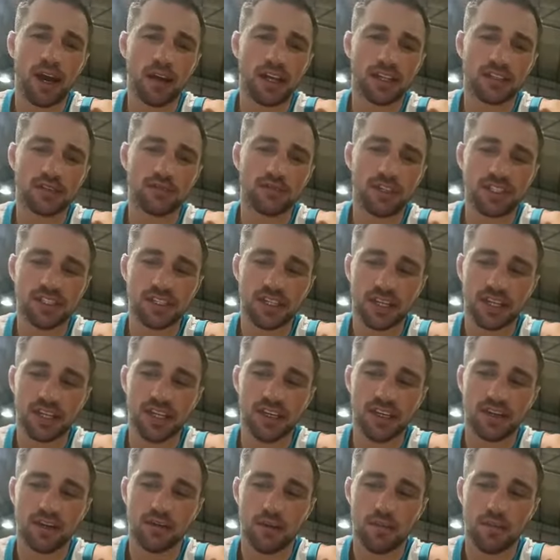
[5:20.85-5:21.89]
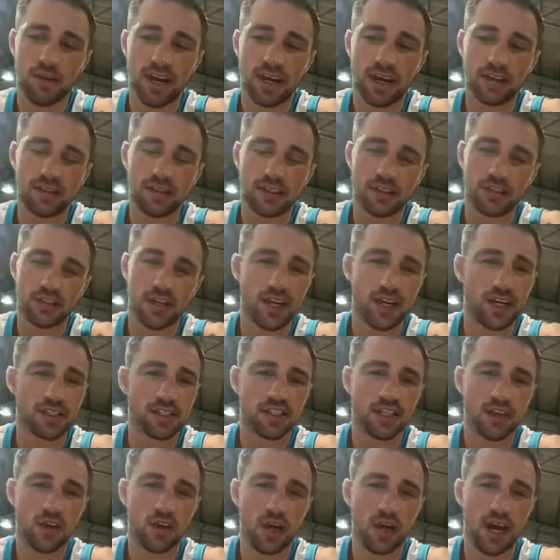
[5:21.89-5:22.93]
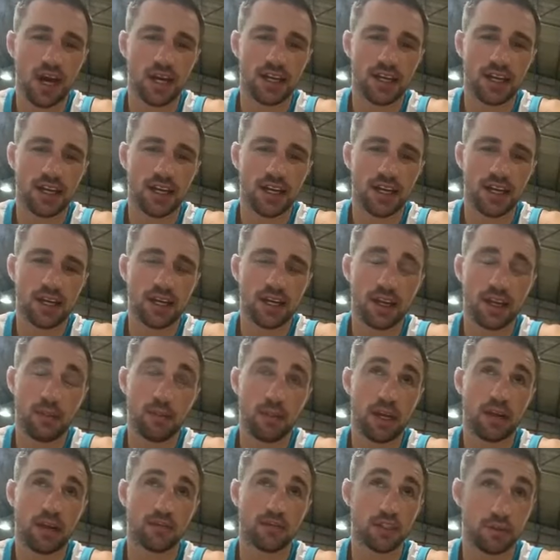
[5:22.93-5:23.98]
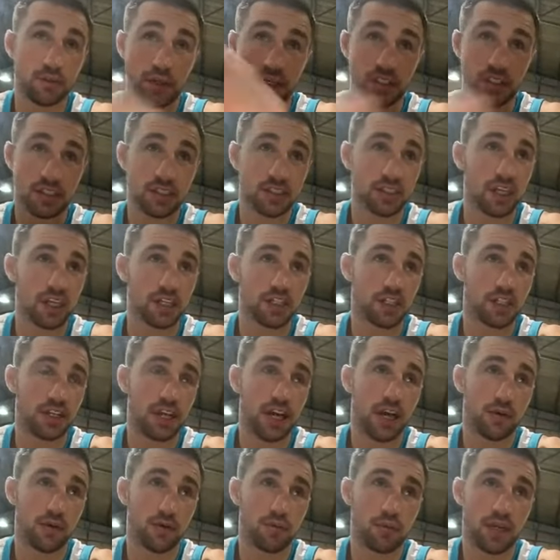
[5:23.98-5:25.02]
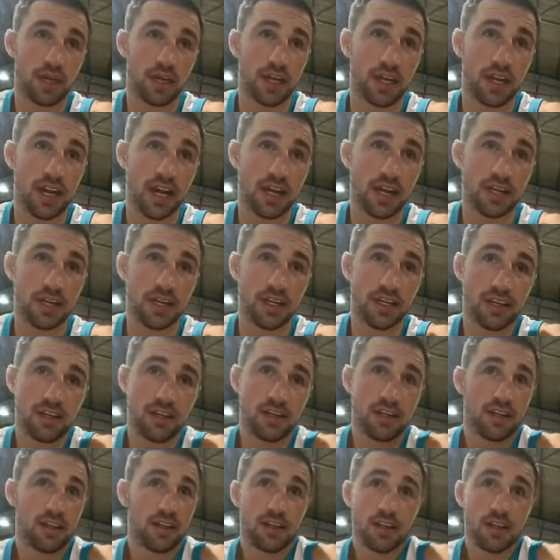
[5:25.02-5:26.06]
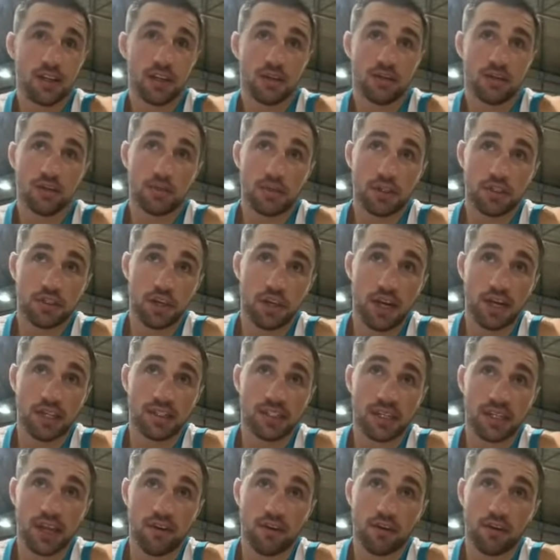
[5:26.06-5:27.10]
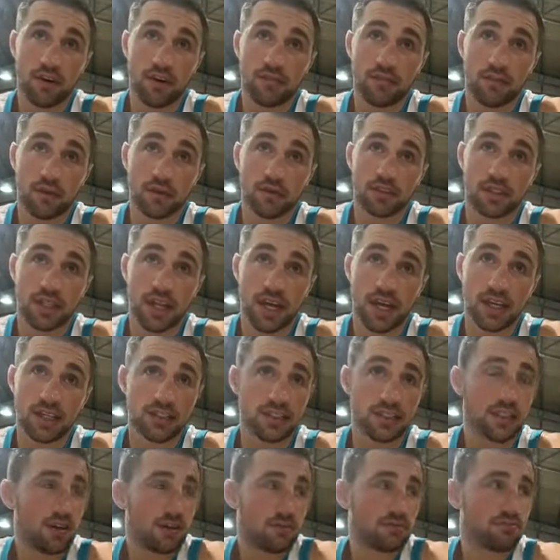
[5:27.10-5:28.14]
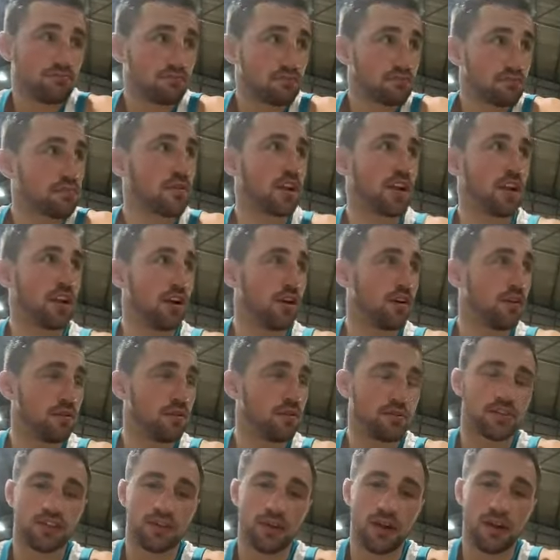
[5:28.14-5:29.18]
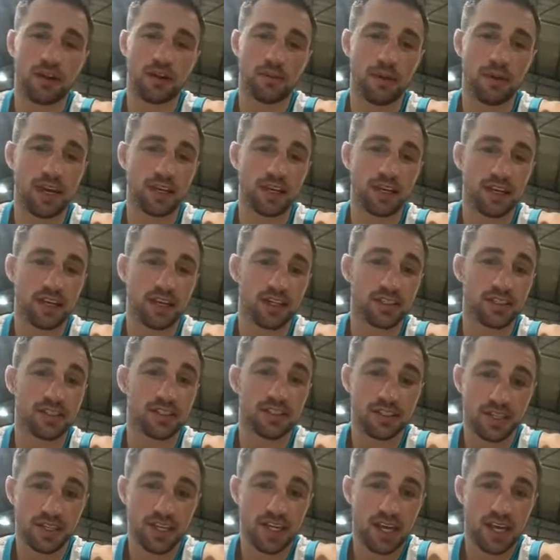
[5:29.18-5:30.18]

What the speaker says: That's the reason I keep coming back. I'm training so hard here. I mean, I've just finished the session now with Peter Yan. We've been training together most days. So, you know, I'm surrounded by killers.